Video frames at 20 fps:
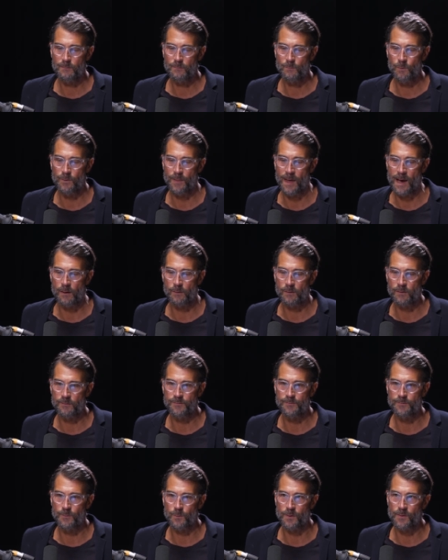without a
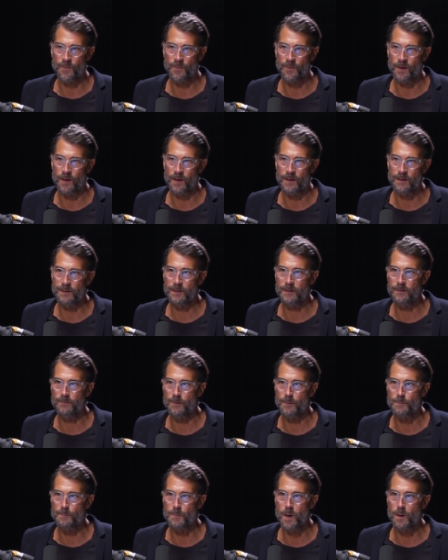forethought
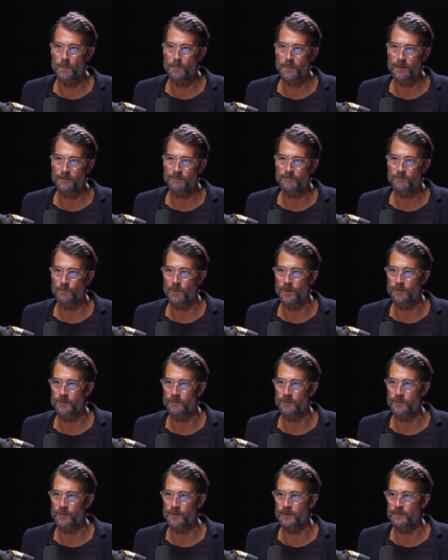in the moment,
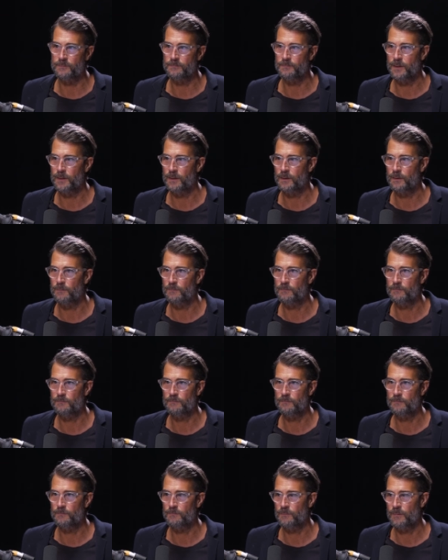whether they're you know
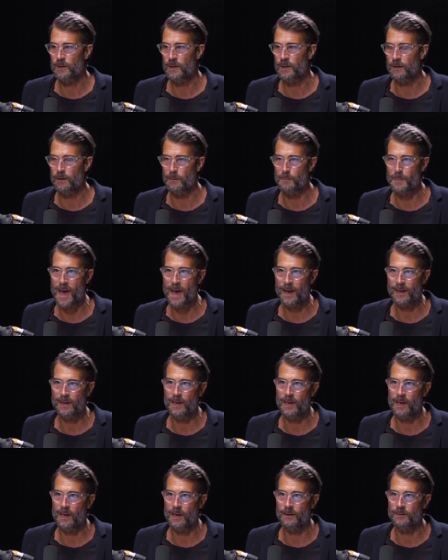ah. hitting a
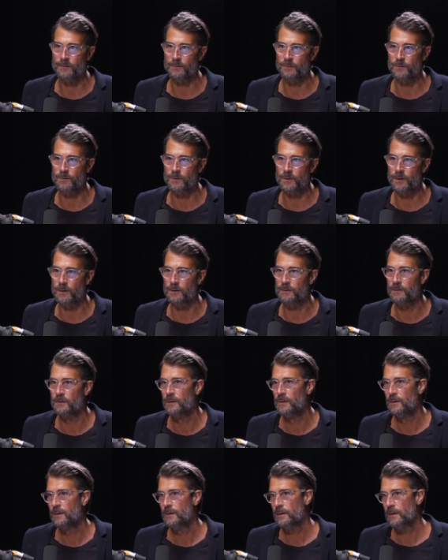backhand or
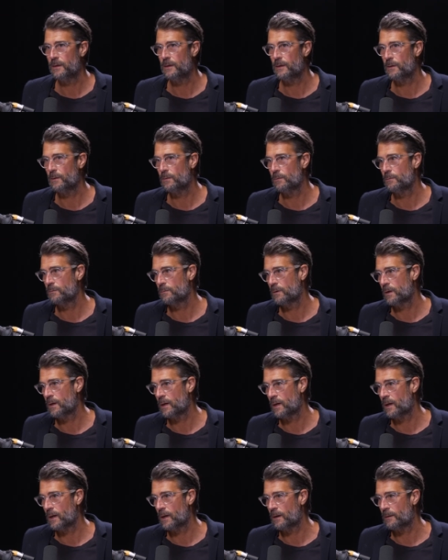you know,
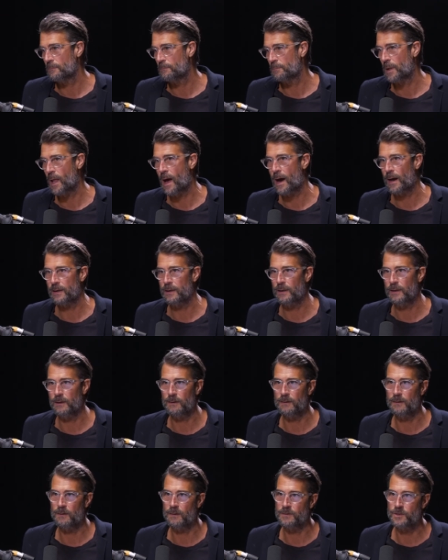uh,
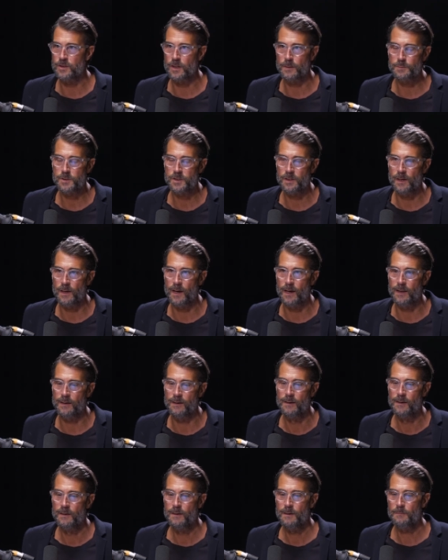blocking a jump shot.
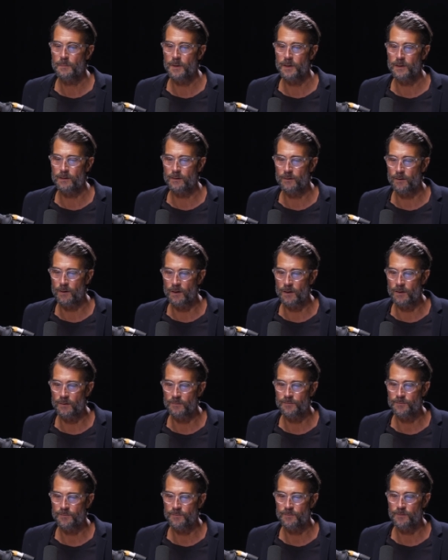But in
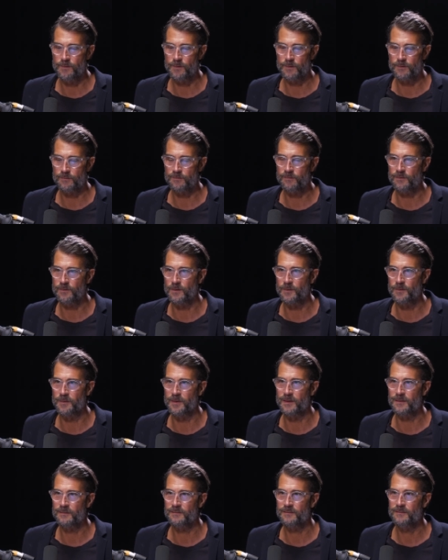golf, there's
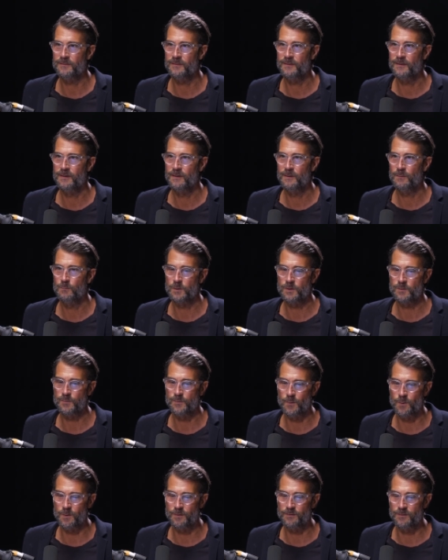stillness, which
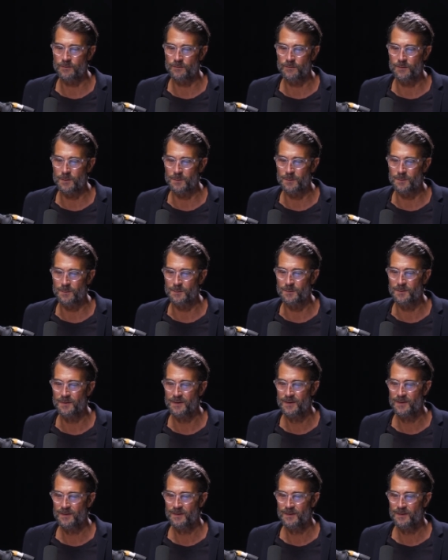forces you